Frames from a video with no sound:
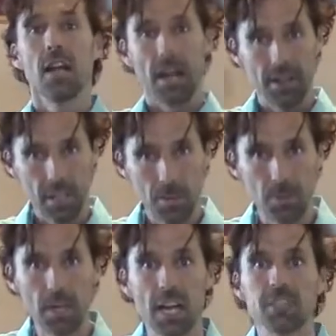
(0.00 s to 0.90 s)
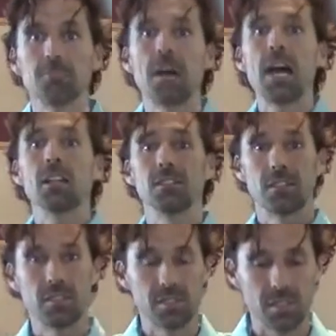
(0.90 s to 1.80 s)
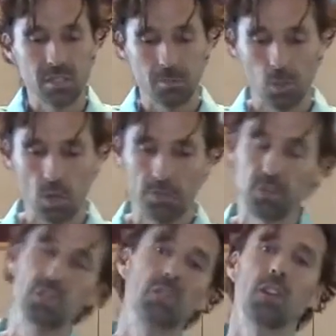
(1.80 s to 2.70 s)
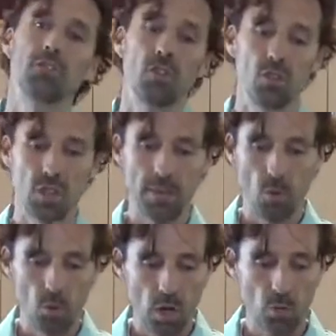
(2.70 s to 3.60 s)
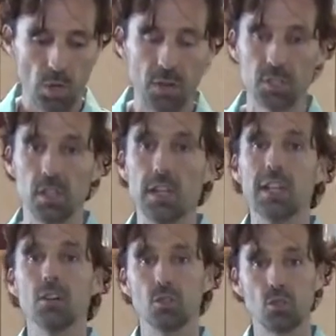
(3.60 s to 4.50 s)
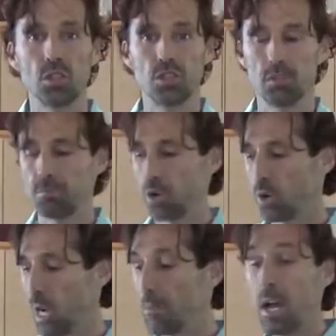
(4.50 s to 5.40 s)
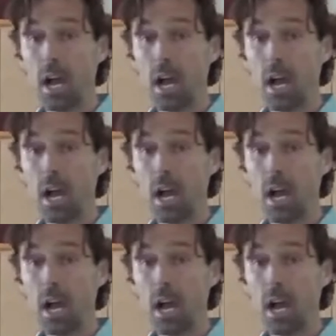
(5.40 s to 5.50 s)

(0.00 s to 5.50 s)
and keep a nice balanced system going for yourself so that you have a well-rounded nutritional program.